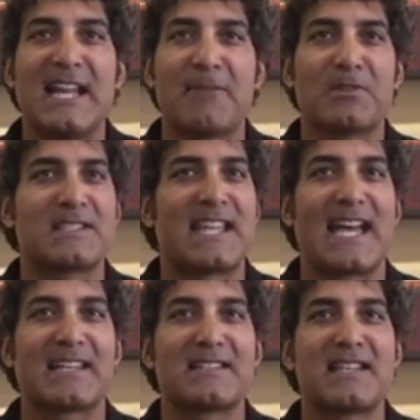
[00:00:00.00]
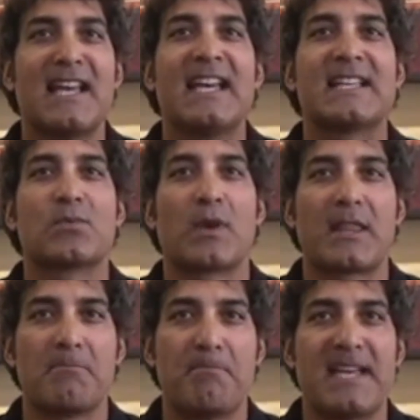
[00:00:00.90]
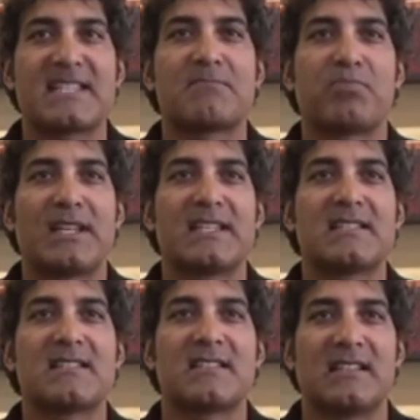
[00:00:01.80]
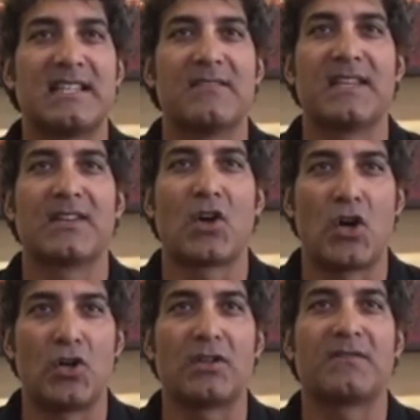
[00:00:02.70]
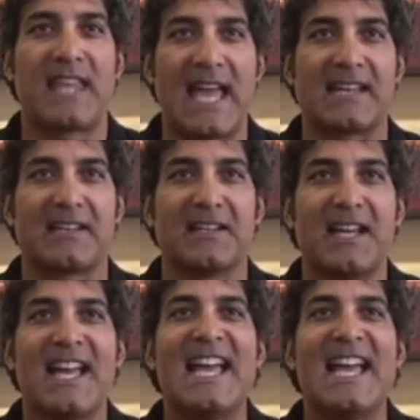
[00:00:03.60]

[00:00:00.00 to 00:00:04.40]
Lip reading: Albert's status as one of the best places to live in all of Canada.